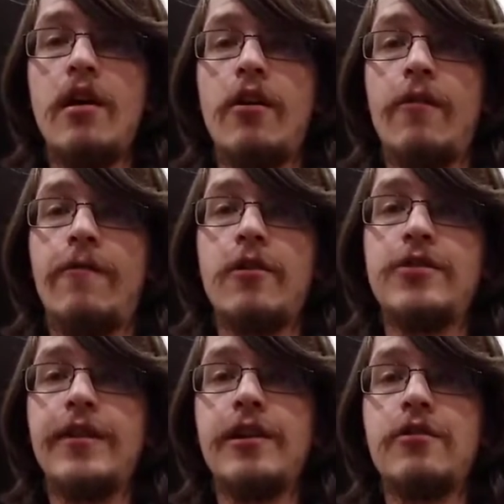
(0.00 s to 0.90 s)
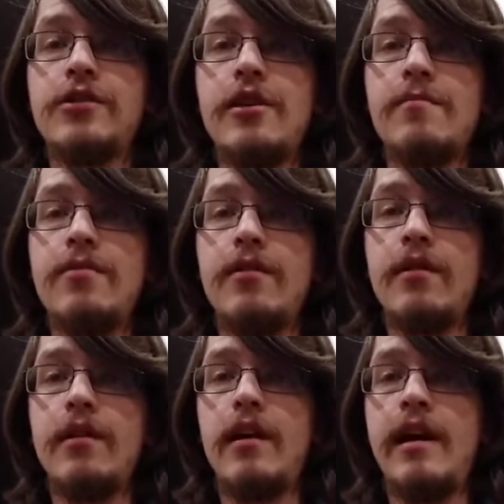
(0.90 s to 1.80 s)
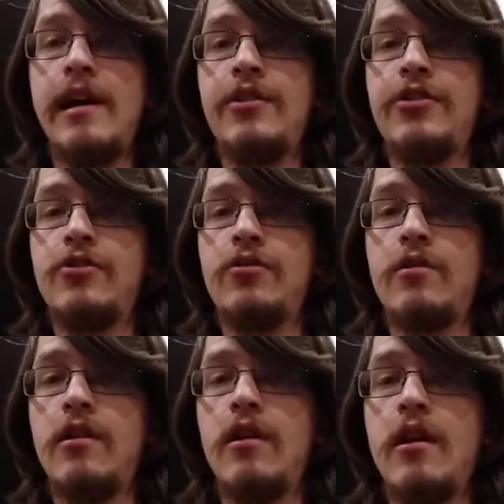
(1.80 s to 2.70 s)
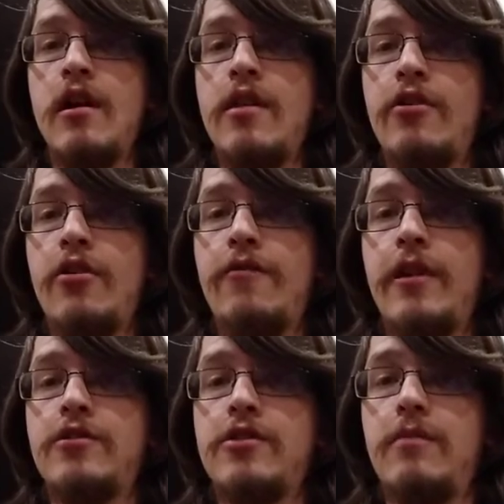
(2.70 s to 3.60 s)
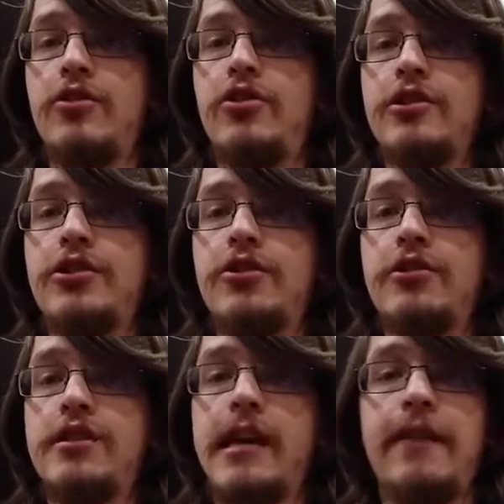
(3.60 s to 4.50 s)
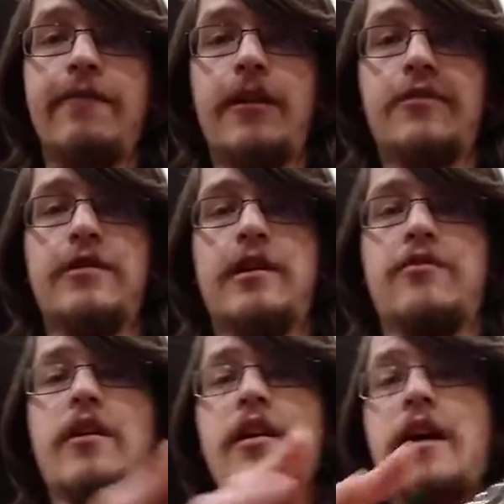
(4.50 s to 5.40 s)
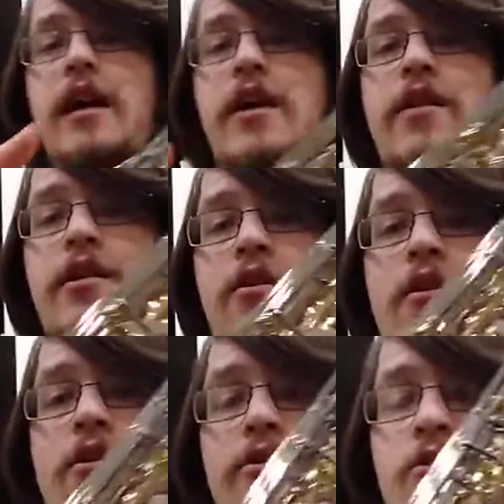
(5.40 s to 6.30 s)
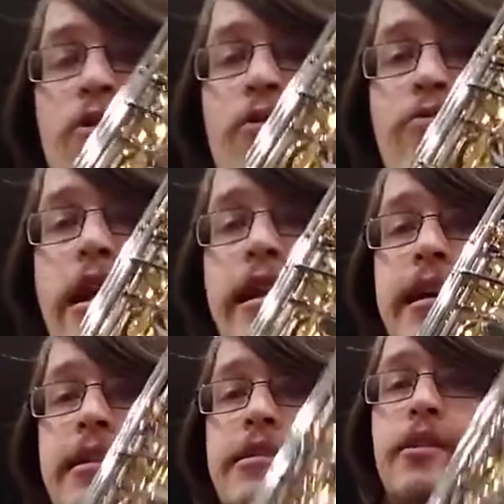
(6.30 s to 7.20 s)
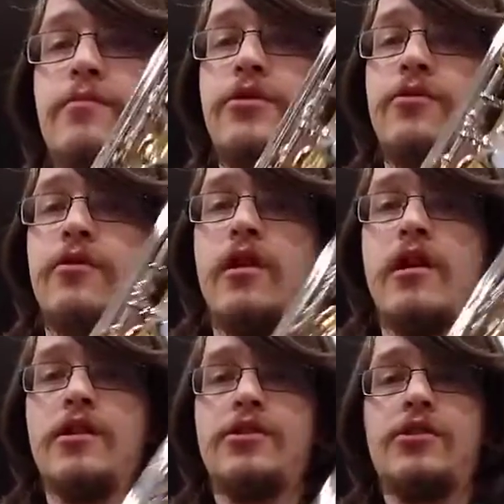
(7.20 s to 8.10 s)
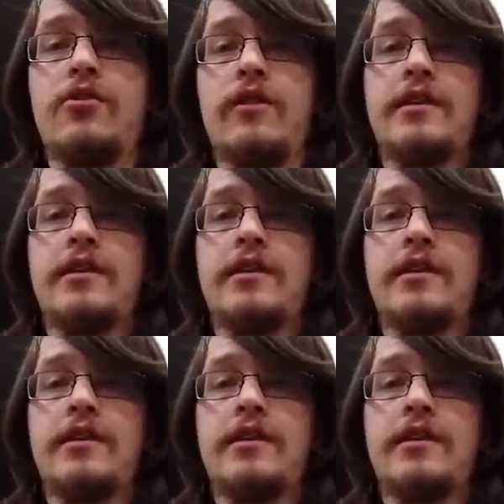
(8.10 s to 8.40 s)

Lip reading: your first finger is up, and your third finger's up. Just your second finger's down. And then your whole right hand is up too. So